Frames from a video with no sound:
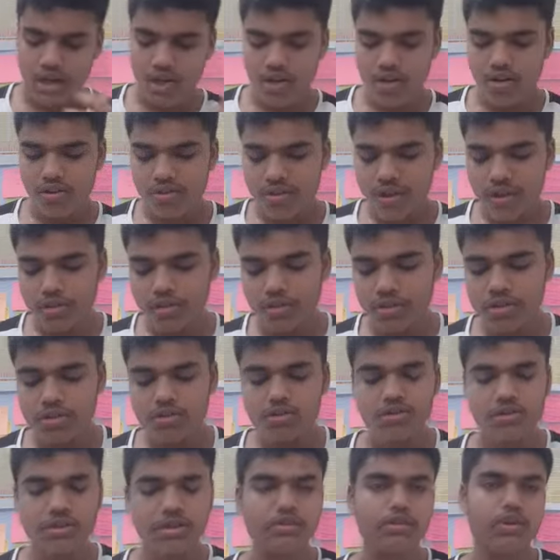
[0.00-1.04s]
Now we are going
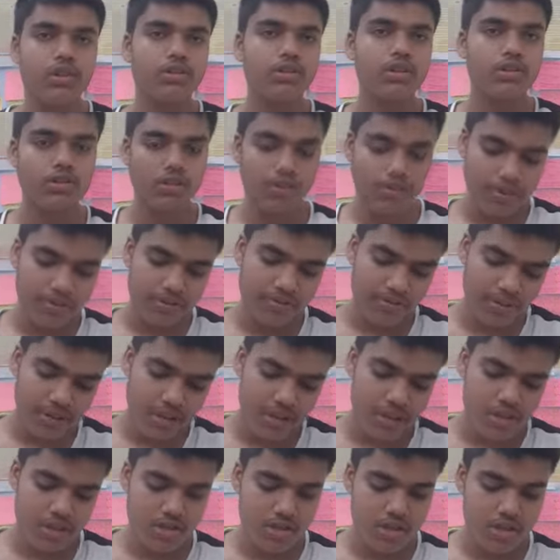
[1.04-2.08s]
to see about the topic
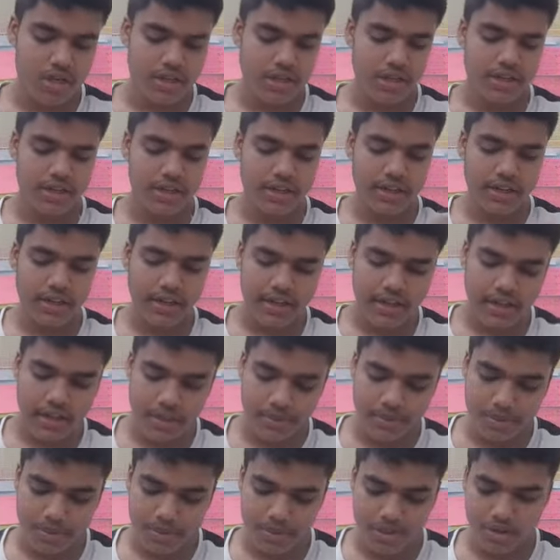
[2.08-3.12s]
variation in the net
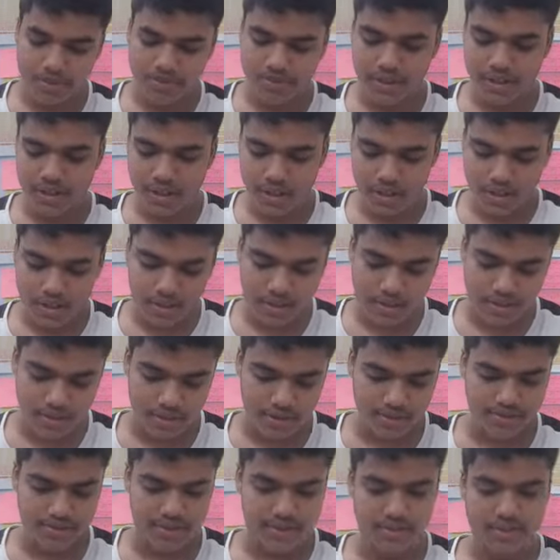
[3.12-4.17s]
heat budget of the Earth
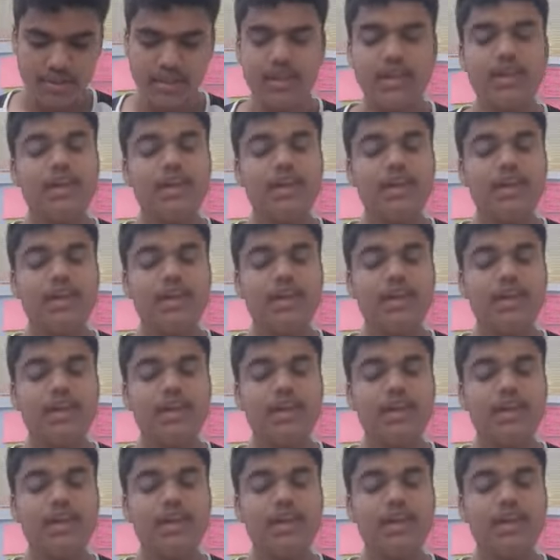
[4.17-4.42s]
surface.